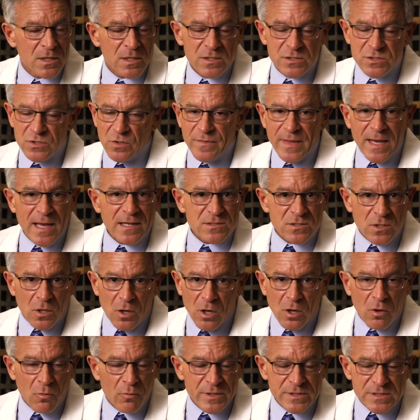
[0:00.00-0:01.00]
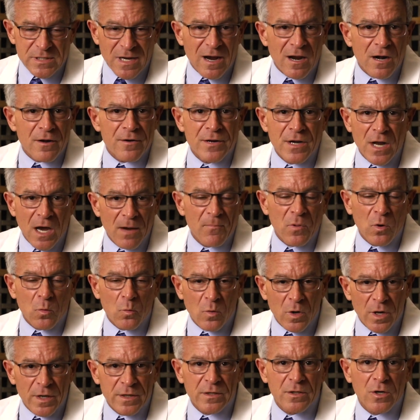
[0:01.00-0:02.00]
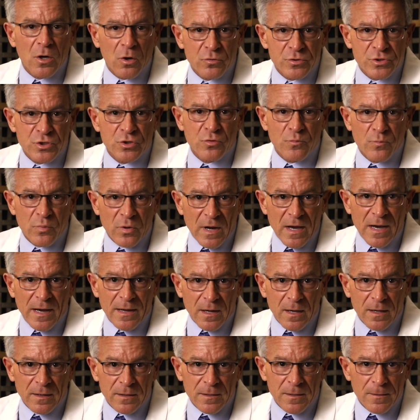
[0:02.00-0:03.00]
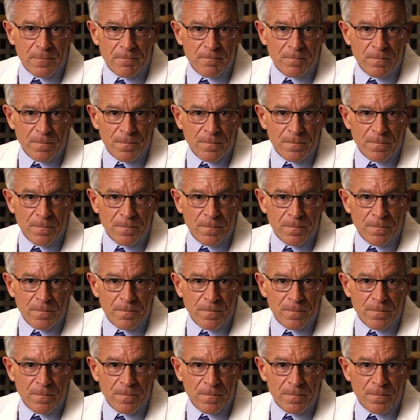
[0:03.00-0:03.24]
So that's always our number one go-to product.